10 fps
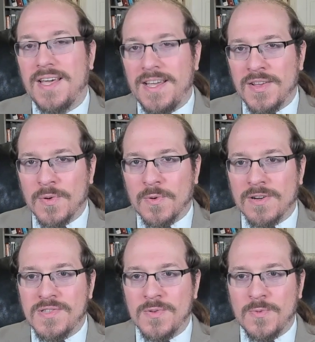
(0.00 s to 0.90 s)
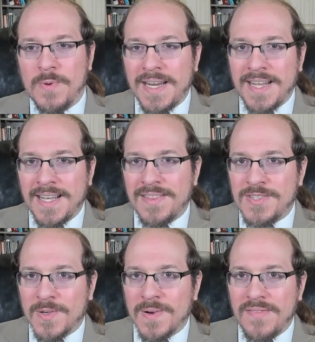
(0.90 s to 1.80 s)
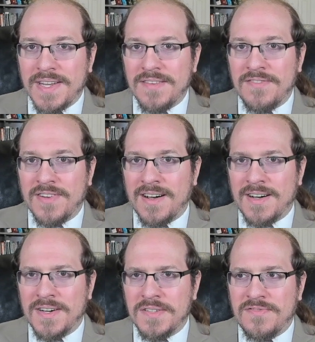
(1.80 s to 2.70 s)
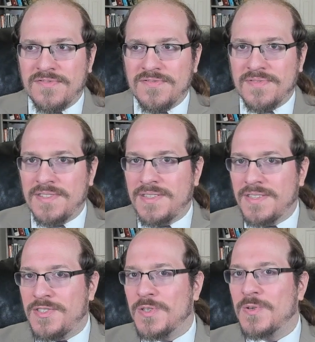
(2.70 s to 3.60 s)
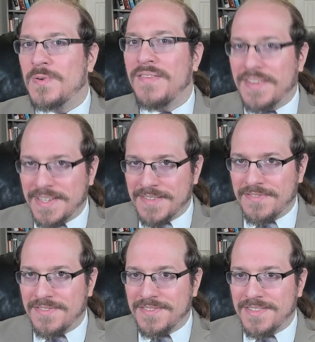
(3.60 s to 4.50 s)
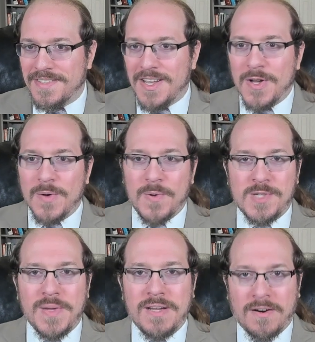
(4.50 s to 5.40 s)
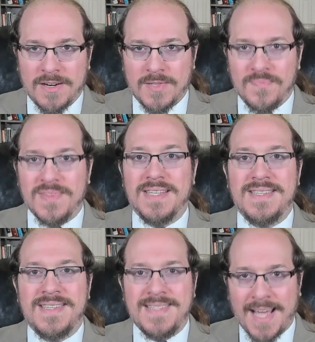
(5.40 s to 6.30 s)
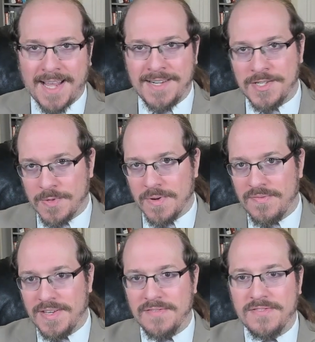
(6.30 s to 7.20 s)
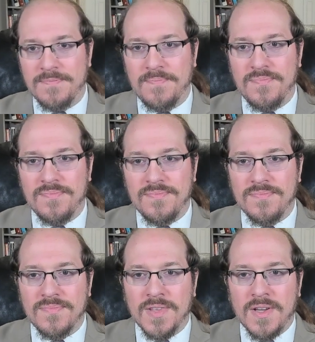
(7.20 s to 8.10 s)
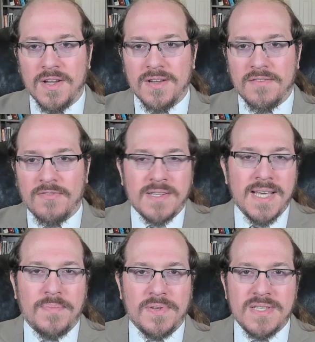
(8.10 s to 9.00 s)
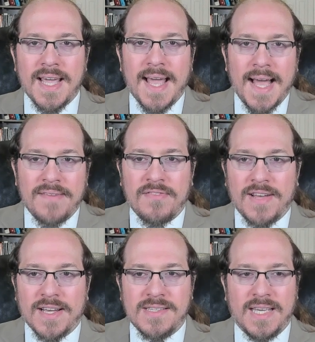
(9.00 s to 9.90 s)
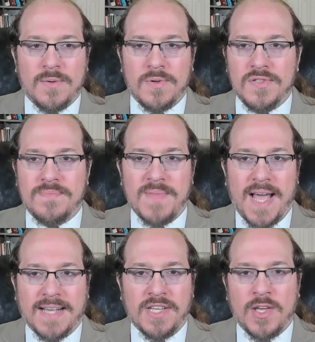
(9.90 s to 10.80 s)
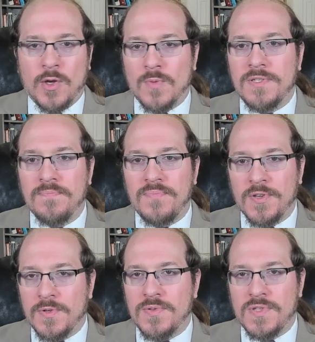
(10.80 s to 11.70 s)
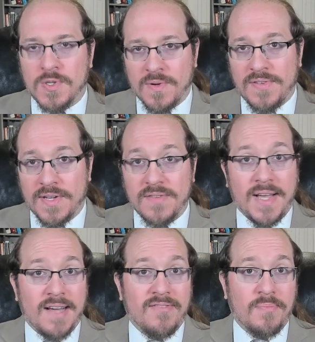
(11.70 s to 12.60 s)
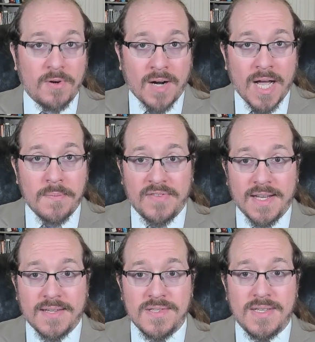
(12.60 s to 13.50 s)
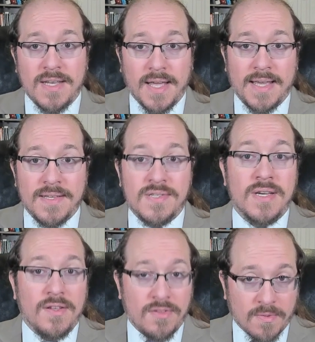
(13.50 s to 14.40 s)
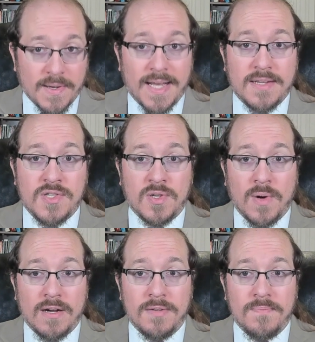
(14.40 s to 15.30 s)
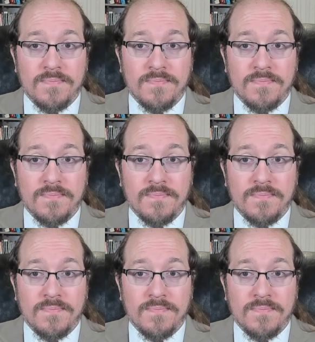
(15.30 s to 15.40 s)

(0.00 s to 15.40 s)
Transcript: In other words, we need the derivative of the derivative, which we call the second derivative. For example, say f of x equals x cubed, whose derivative f prime of x is 3x squared.